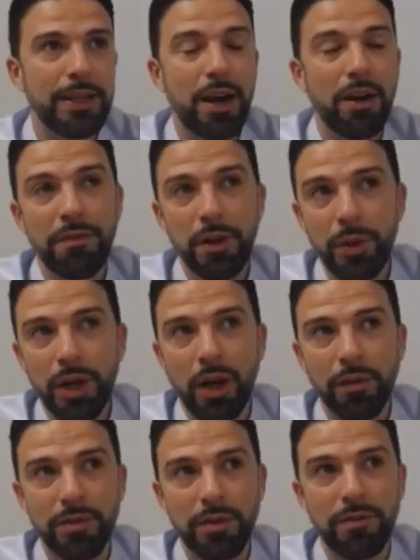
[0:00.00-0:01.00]
they are very
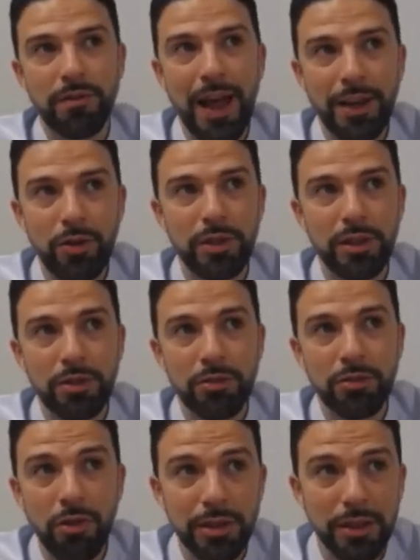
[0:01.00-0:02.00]
often value
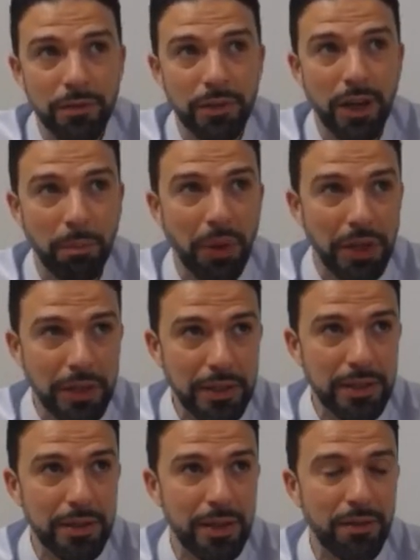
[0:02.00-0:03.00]
destructive
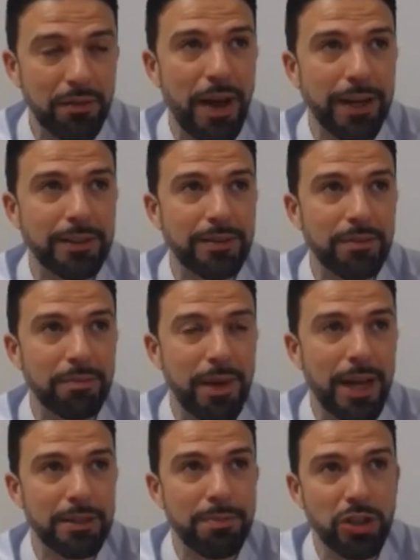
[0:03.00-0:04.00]
companies, in fact,
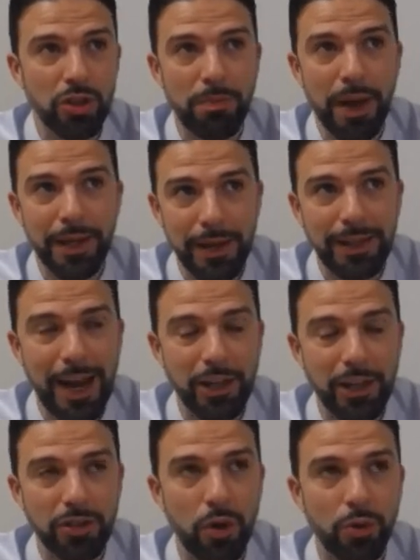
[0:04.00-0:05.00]
as measured by their
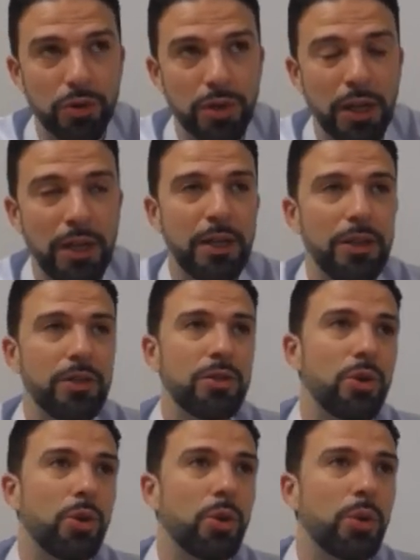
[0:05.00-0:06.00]
cash flows.
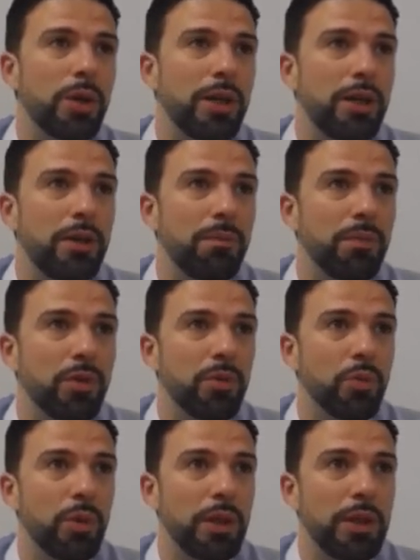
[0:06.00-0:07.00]
So
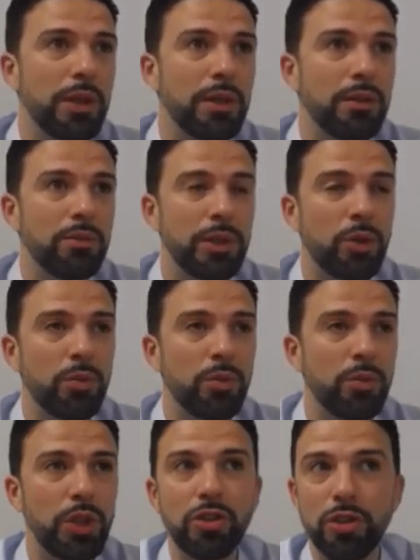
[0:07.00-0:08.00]
we're
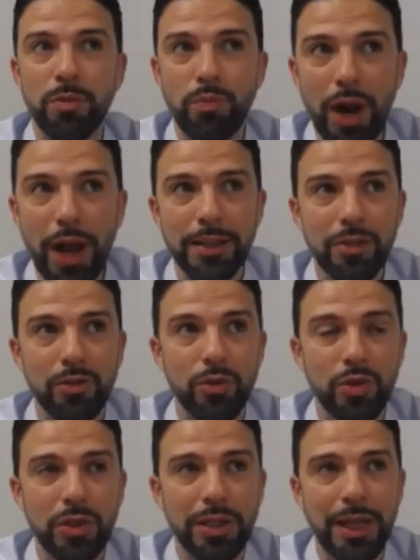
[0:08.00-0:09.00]
not
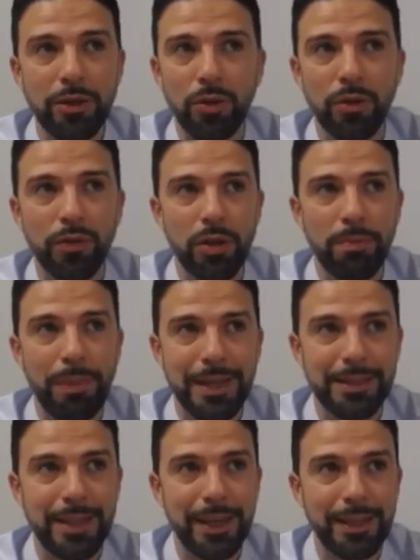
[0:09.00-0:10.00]
surprised to see that over the
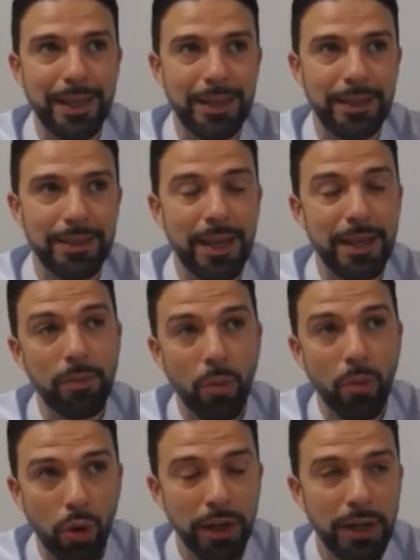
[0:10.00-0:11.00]
past decade and
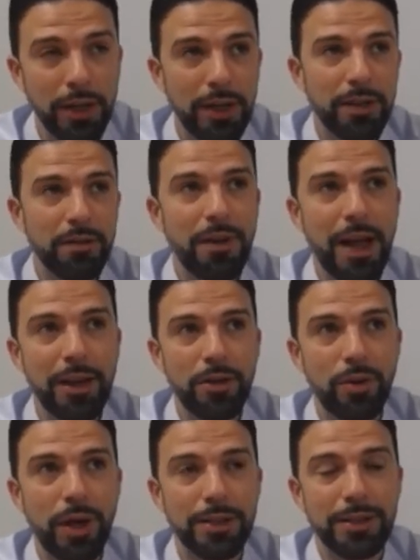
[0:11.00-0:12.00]
more,
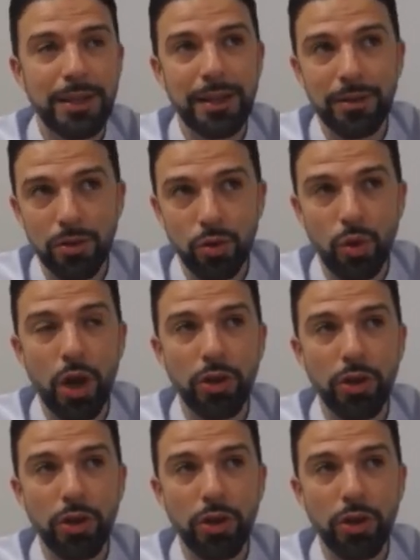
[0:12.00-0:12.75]
value has tended to